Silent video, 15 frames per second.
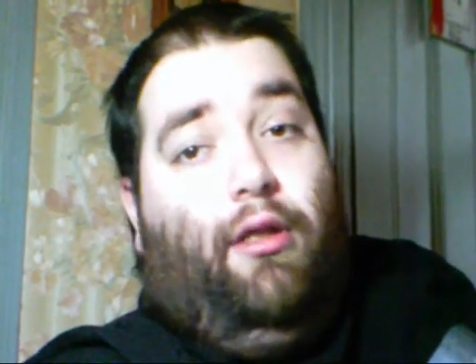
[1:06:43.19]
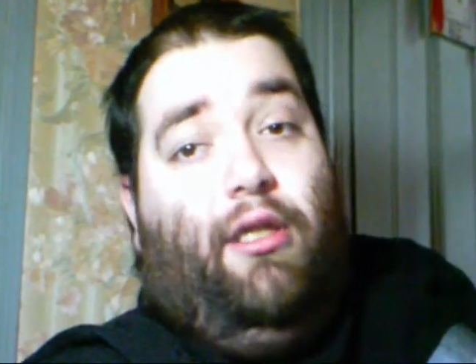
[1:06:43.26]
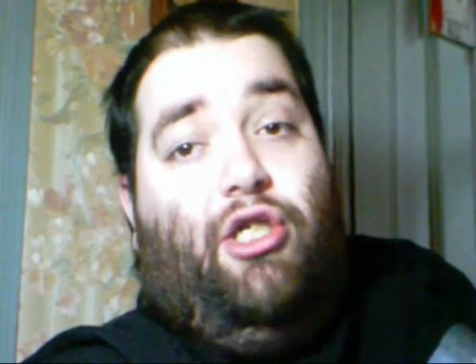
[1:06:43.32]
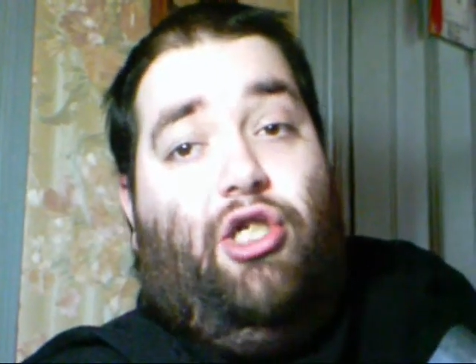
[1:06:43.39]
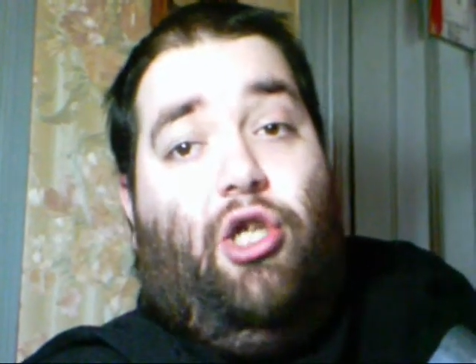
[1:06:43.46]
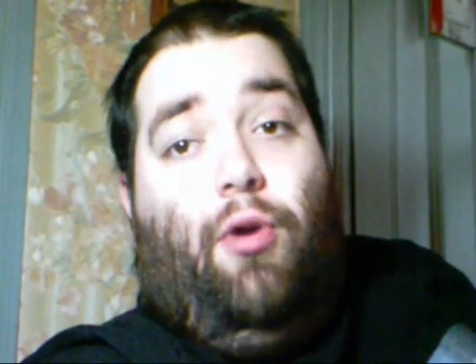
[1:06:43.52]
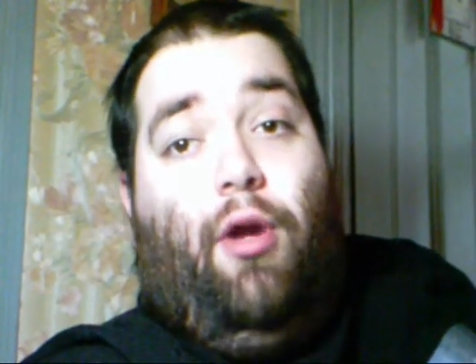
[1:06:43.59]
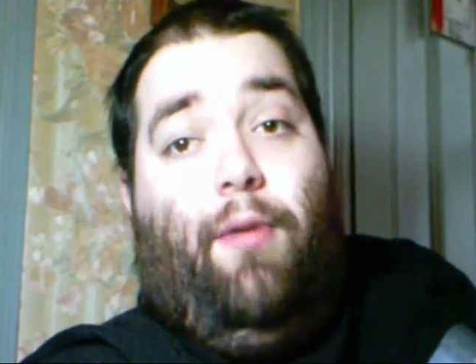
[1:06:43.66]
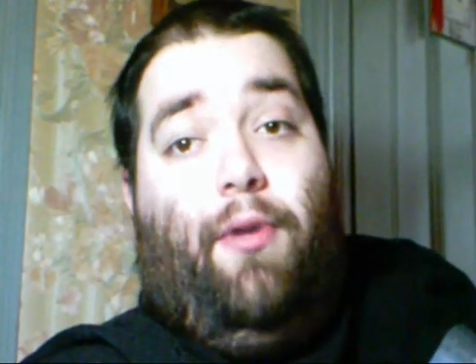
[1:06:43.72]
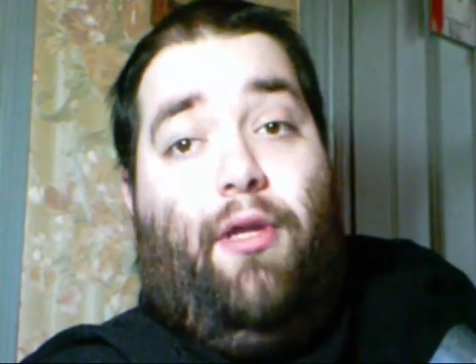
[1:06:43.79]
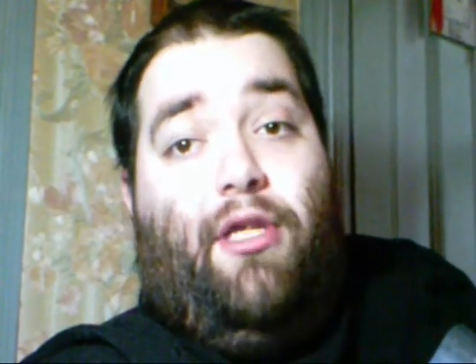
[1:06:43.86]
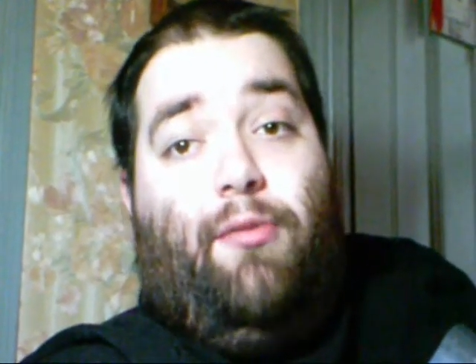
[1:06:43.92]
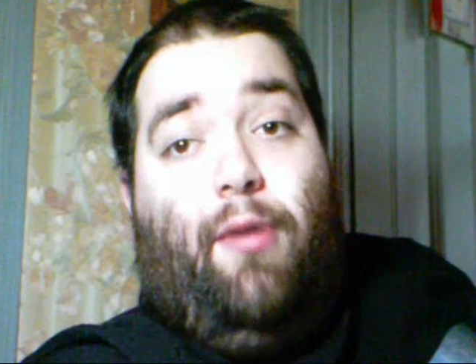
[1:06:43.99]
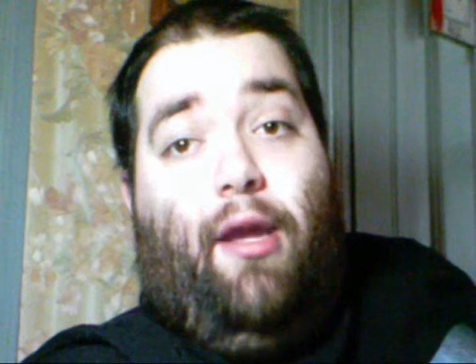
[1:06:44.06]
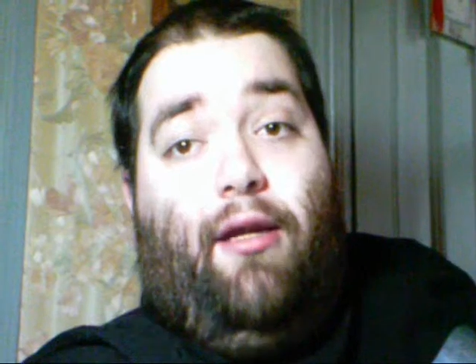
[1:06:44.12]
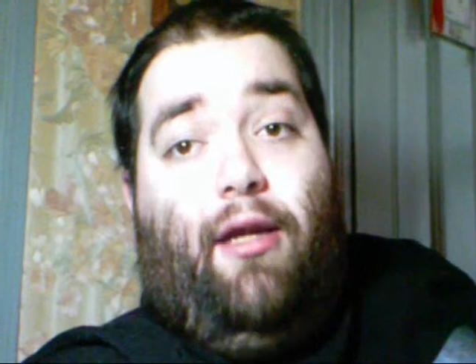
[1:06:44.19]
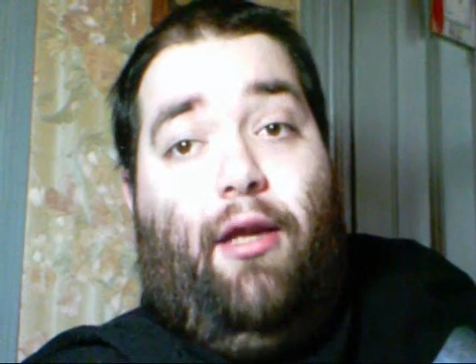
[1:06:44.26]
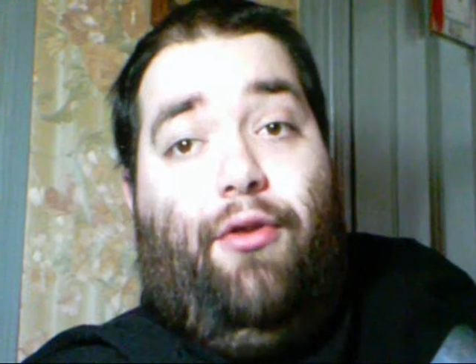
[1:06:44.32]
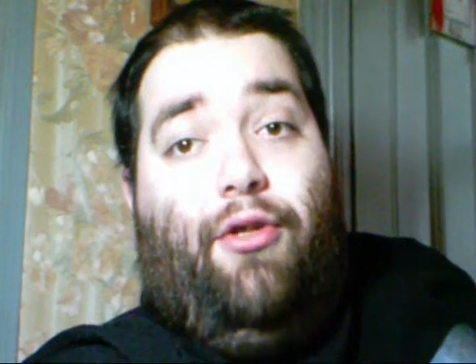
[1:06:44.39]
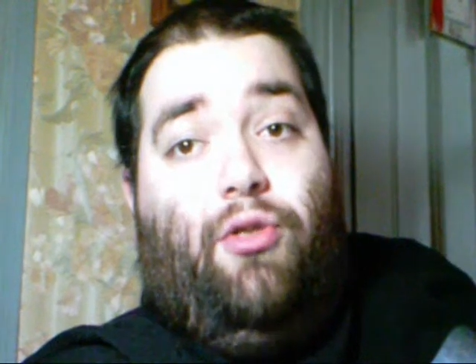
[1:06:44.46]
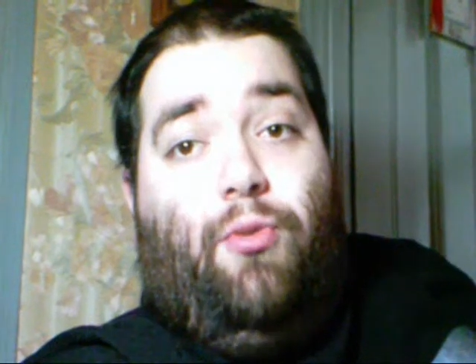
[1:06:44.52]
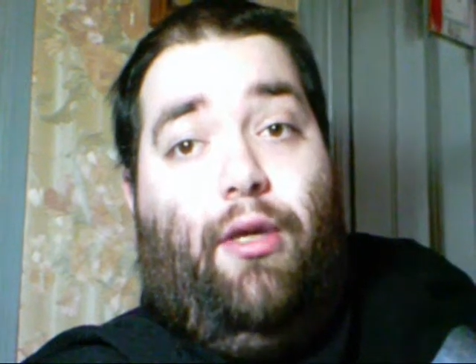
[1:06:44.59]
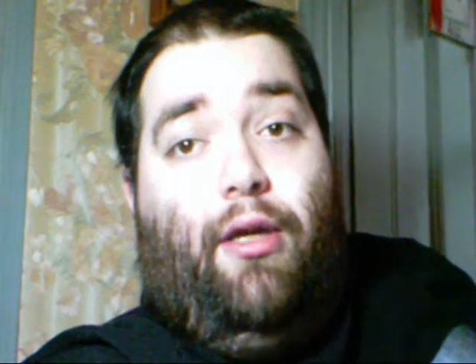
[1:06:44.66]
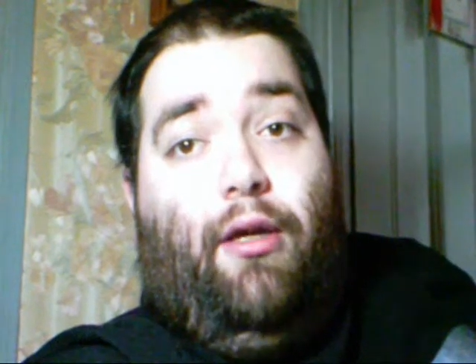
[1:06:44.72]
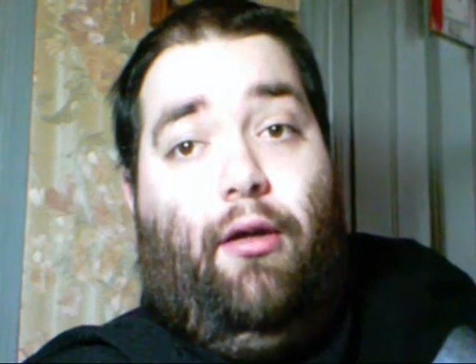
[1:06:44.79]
least showed up on SmackDown this week.